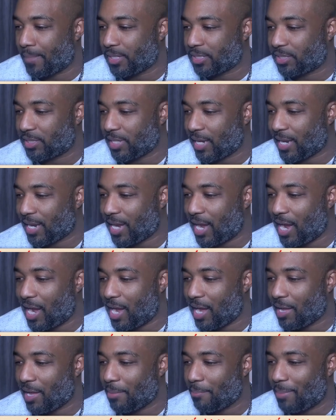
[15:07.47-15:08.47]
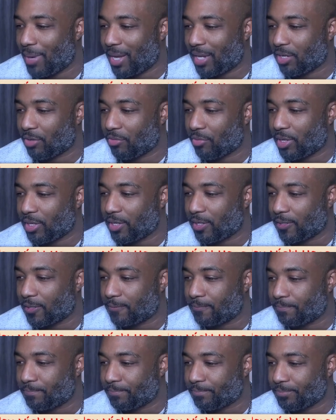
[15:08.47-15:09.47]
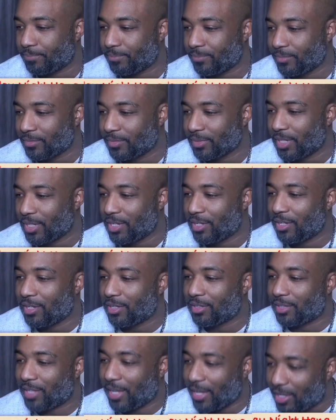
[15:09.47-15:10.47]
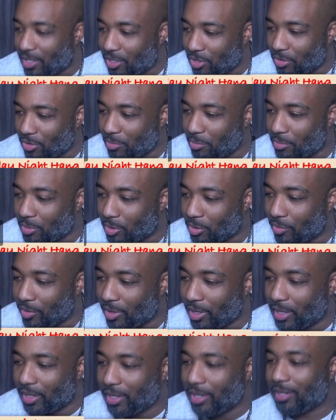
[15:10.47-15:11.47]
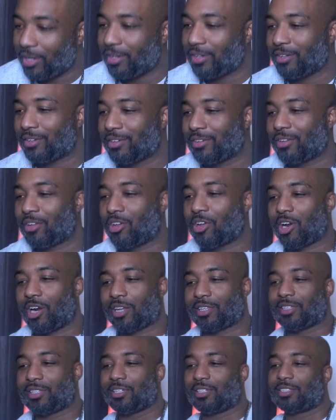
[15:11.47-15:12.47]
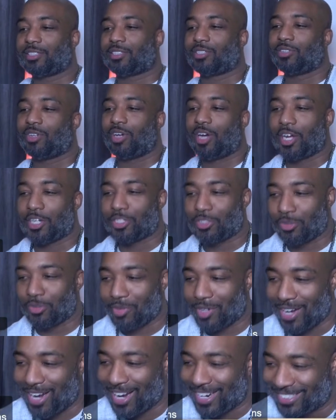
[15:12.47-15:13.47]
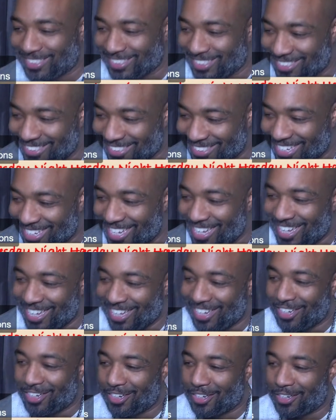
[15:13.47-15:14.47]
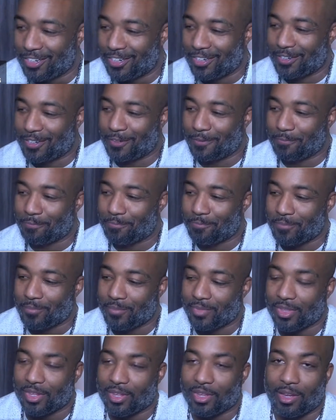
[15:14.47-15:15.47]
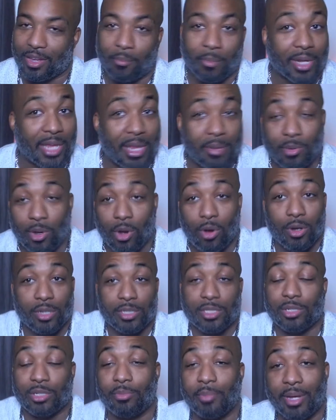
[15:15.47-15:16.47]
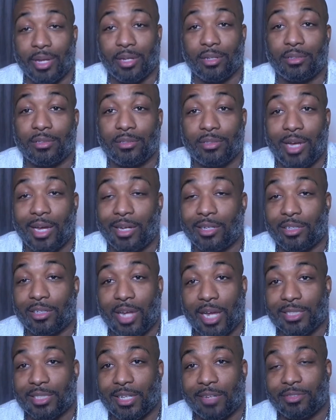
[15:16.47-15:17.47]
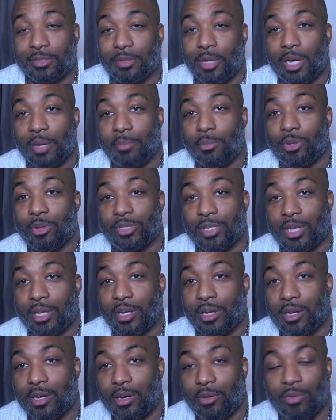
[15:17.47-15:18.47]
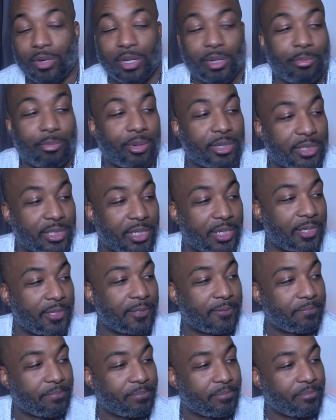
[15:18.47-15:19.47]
Shanghai Ballerina. Thank you, Maria. Gratis to 100 reactions. I'm going to keep going too, man. You guys have some good music here. I really appreciate it.